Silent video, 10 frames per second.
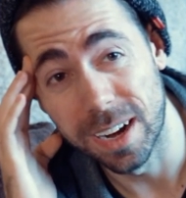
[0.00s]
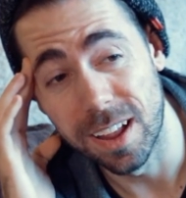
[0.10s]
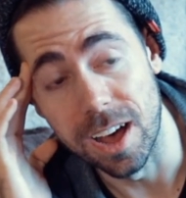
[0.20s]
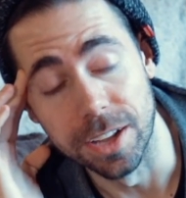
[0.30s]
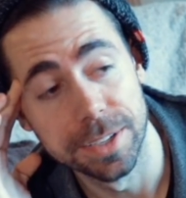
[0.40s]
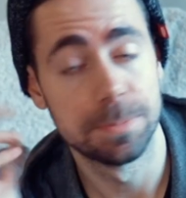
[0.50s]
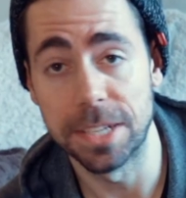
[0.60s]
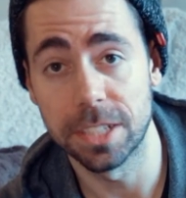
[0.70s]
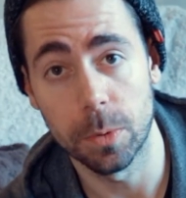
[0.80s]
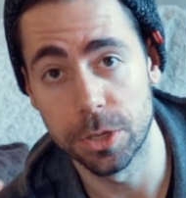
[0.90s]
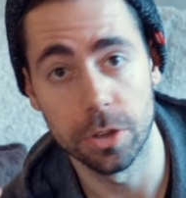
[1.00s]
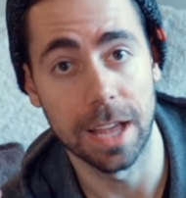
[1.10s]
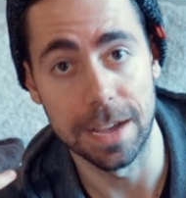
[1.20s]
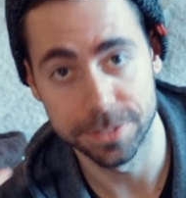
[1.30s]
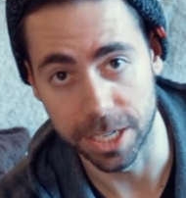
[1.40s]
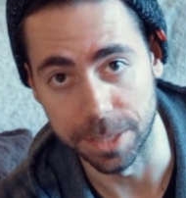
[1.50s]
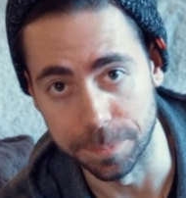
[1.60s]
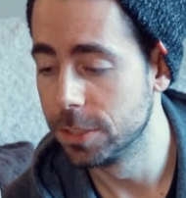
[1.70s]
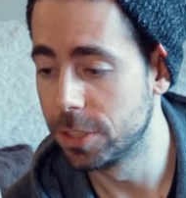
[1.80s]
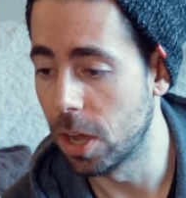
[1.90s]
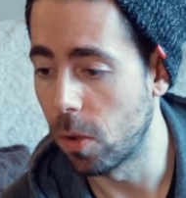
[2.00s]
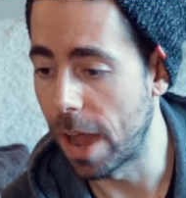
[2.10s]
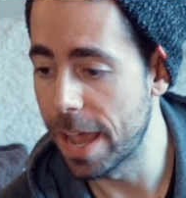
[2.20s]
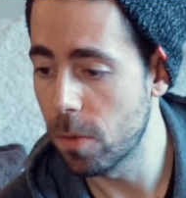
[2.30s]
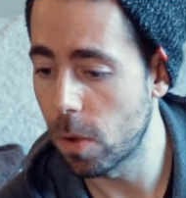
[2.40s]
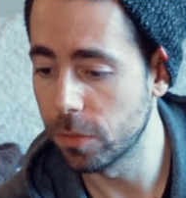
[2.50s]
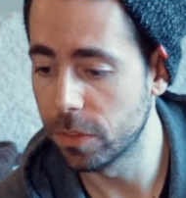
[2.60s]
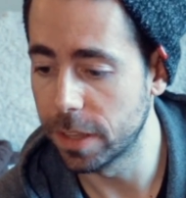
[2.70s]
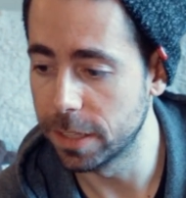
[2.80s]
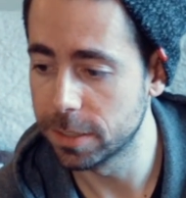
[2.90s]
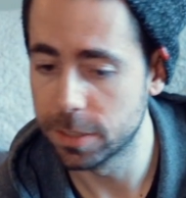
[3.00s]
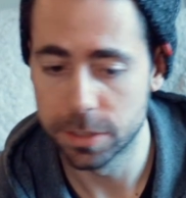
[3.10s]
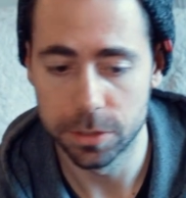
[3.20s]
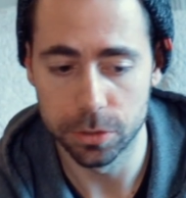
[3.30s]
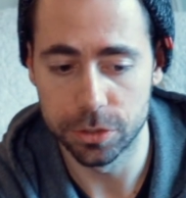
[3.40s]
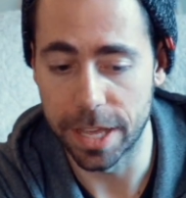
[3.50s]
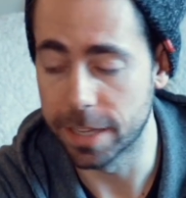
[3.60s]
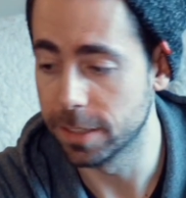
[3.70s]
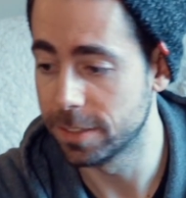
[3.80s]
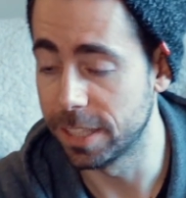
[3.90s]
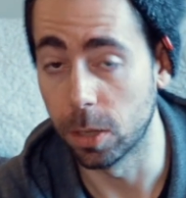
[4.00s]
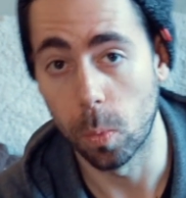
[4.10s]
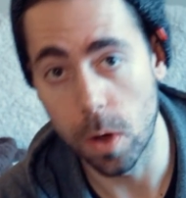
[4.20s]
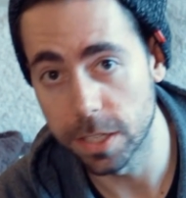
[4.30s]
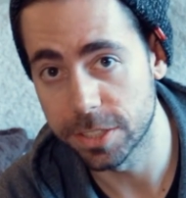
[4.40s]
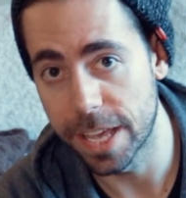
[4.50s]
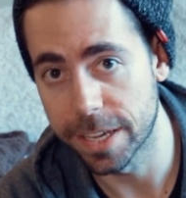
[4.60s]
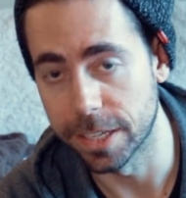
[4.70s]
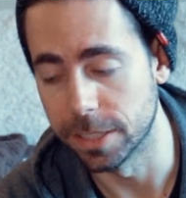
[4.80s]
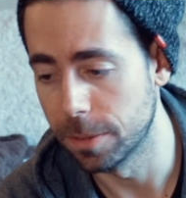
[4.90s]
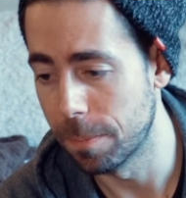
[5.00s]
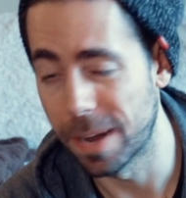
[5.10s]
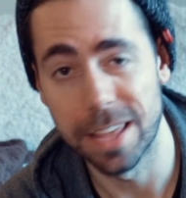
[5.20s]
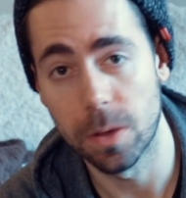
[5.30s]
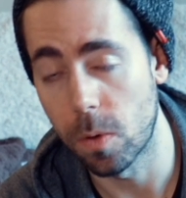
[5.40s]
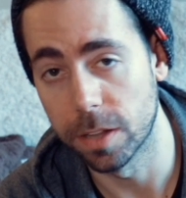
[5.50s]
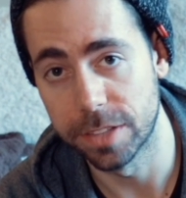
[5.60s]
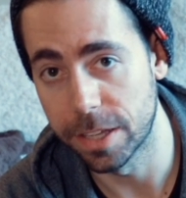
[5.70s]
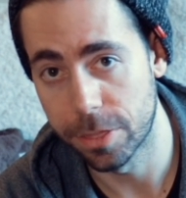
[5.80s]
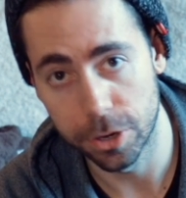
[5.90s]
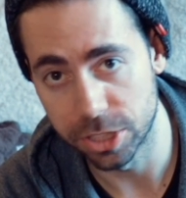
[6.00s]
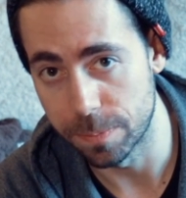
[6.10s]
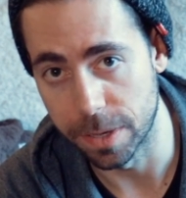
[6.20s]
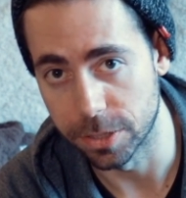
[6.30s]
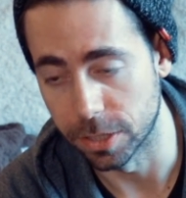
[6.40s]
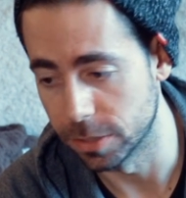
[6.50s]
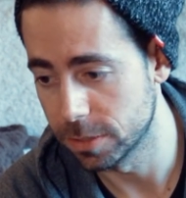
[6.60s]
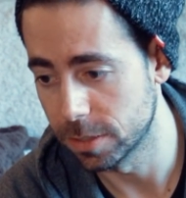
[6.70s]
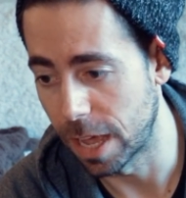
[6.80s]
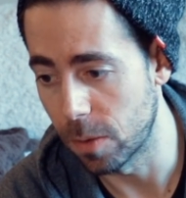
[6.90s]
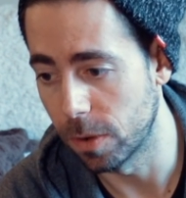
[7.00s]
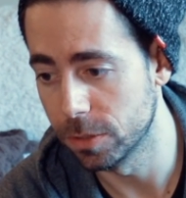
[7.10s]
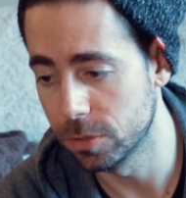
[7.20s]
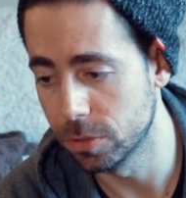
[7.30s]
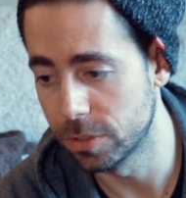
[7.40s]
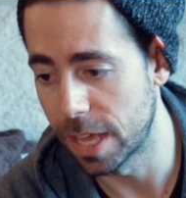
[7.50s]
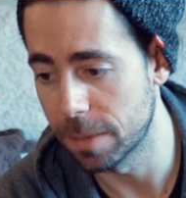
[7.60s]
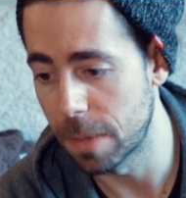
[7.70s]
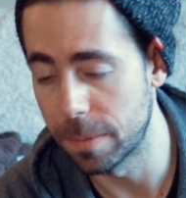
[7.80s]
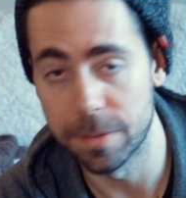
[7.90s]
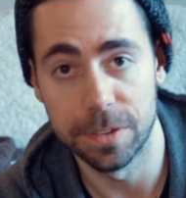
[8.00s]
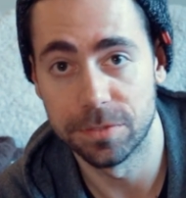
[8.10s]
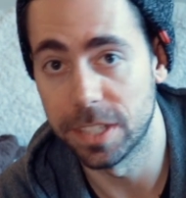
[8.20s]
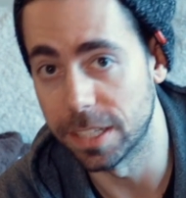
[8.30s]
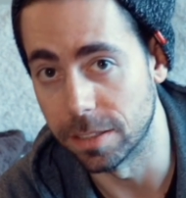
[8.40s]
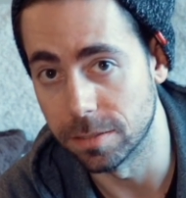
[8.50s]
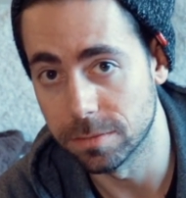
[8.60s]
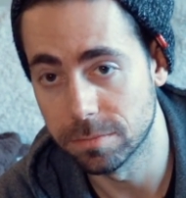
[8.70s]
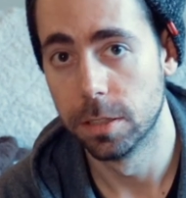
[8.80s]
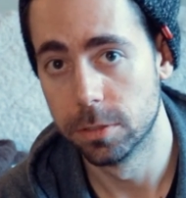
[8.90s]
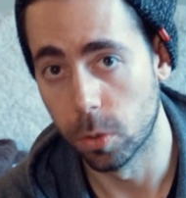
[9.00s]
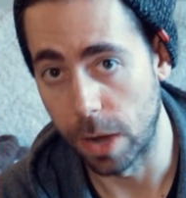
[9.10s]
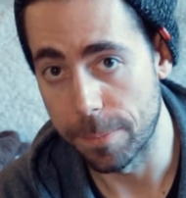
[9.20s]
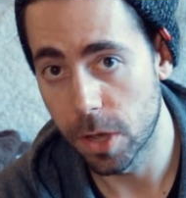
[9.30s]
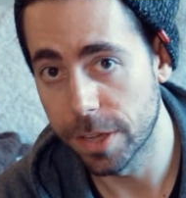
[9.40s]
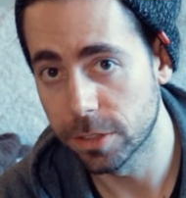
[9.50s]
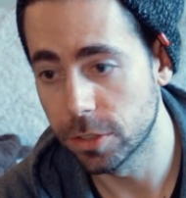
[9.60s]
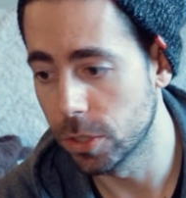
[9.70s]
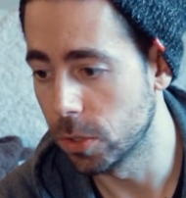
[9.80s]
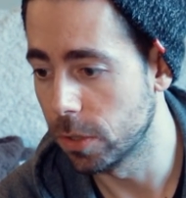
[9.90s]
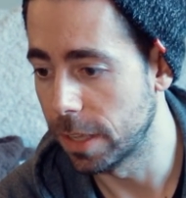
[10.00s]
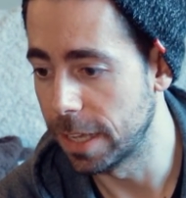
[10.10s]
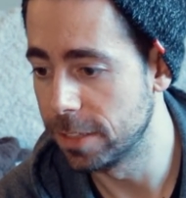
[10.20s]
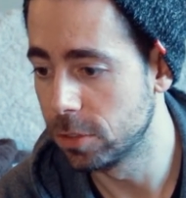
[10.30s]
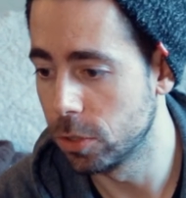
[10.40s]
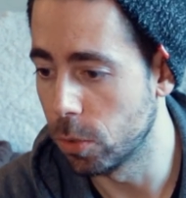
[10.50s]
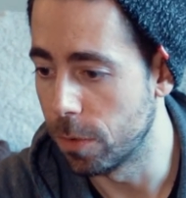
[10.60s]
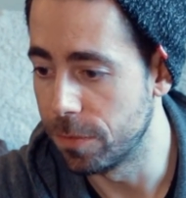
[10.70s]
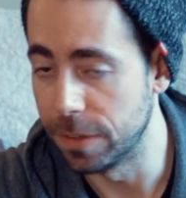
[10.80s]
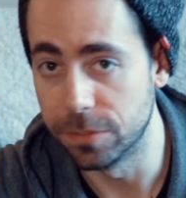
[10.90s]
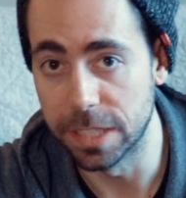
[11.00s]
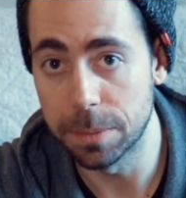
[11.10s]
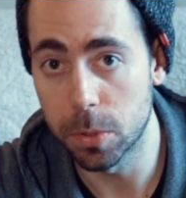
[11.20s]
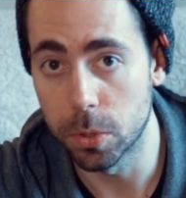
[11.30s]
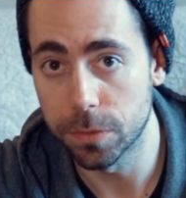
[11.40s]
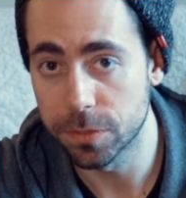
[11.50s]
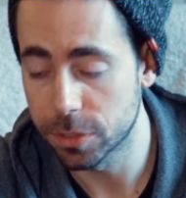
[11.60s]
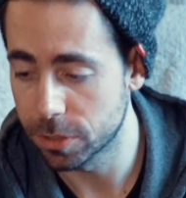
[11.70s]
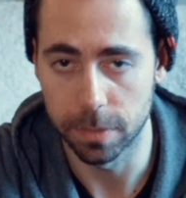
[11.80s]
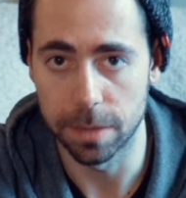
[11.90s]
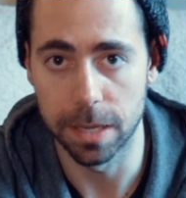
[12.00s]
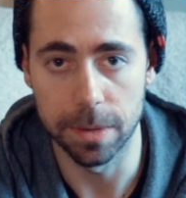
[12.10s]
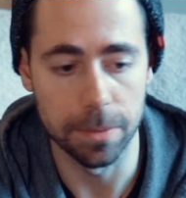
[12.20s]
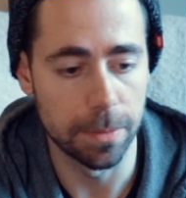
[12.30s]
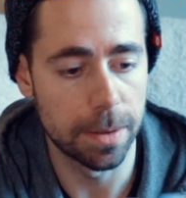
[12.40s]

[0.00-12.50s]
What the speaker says: a lot, especially when you don't have time. So I want this to take still 1 second, but I don't want to take 30 pictures. I want to take maybe 15. So what I'm going to do is to do 15 moves, blah blah blah blah blah,